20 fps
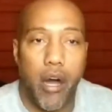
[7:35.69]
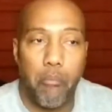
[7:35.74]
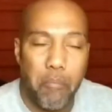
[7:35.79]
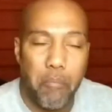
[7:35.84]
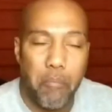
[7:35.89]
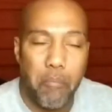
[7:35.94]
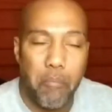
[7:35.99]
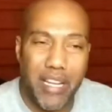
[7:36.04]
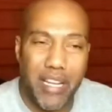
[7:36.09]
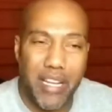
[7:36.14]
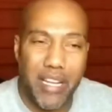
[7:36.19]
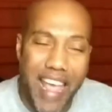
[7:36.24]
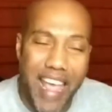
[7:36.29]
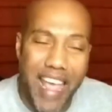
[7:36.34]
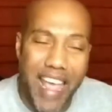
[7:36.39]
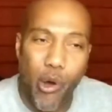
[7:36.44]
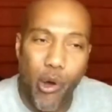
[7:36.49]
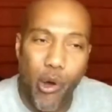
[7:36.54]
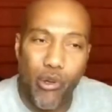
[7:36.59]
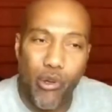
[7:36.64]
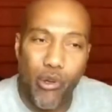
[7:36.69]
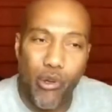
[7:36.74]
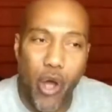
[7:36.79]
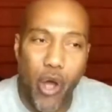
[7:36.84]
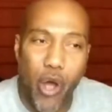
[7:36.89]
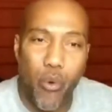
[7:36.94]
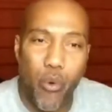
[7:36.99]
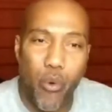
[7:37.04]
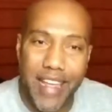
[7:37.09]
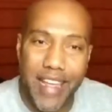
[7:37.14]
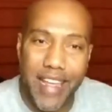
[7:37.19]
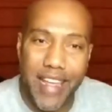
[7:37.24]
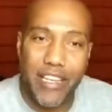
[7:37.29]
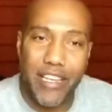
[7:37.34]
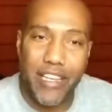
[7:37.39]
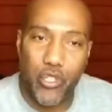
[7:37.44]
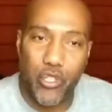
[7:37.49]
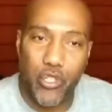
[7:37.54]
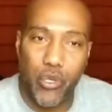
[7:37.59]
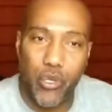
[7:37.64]
But they don't go
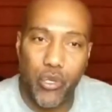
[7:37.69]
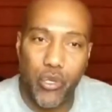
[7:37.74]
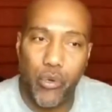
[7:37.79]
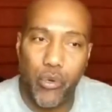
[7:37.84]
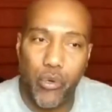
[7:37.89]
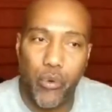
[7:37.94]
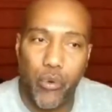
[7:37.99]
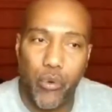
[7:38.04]
into,